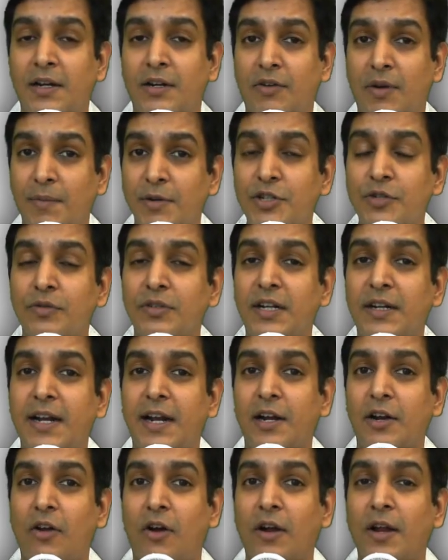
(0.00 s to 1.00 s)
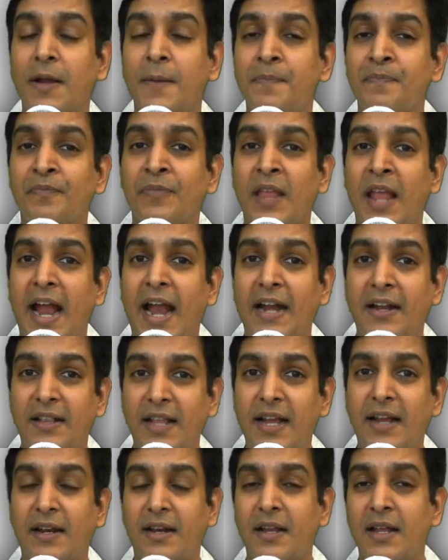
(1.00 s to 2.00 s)
the deadlock,
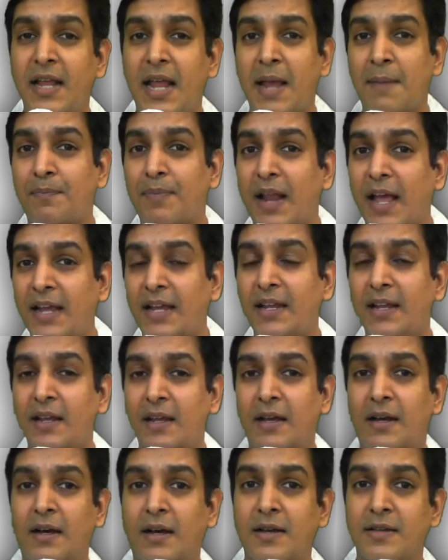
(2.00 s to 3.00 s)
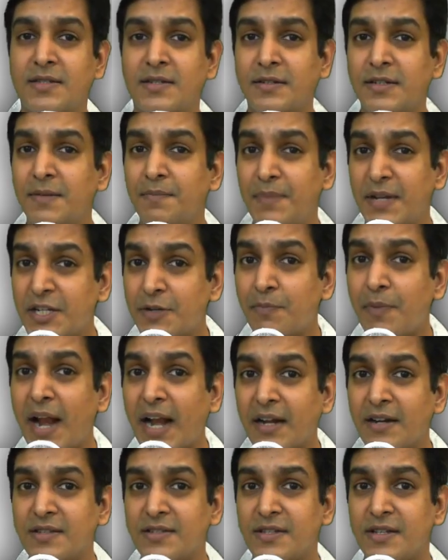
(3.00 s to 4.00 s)
and then apply certain best
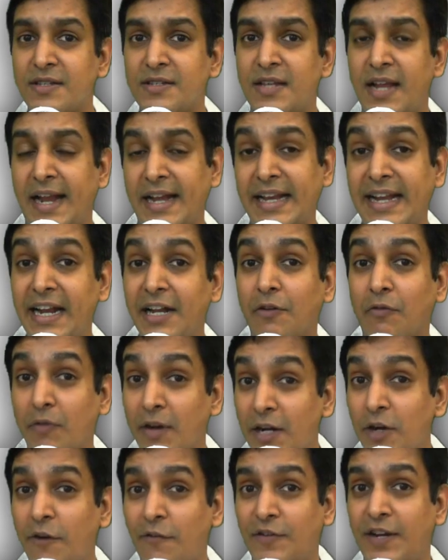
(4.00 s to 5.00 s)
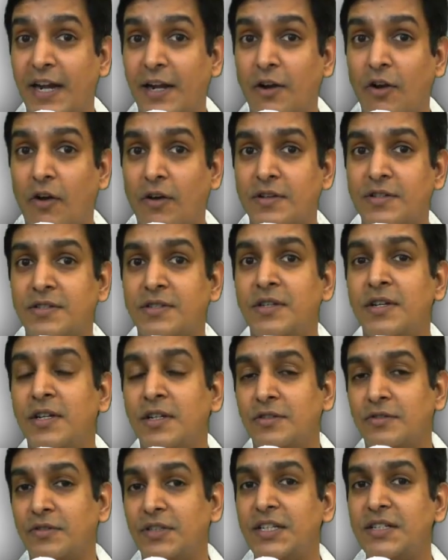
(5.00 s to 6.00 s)
practices and get rid of deadlocks.
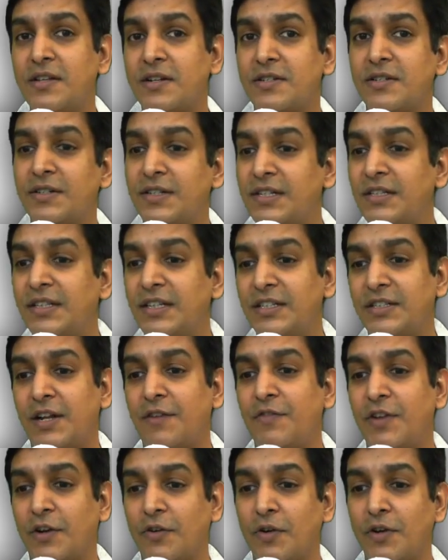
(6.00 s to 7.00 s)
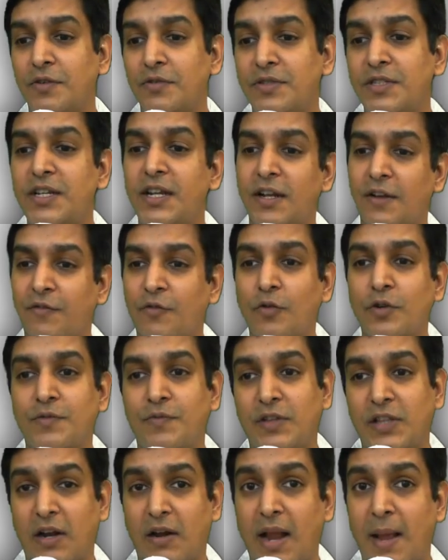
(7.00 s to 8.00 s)
So these are certain things that we are going to see, and of
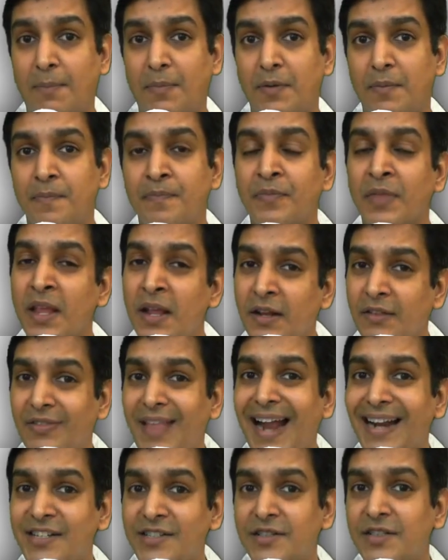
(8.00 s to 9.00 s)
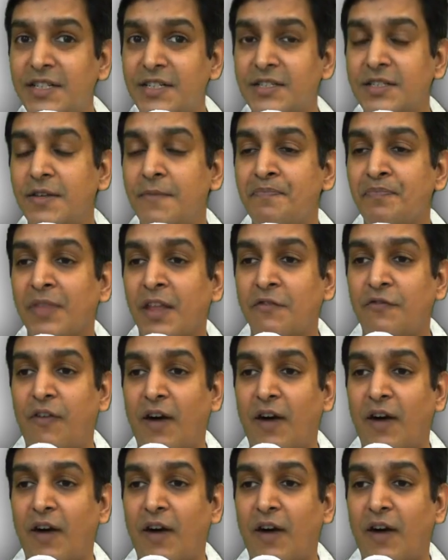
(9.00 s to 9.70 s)
course, with a wrap-up. That's this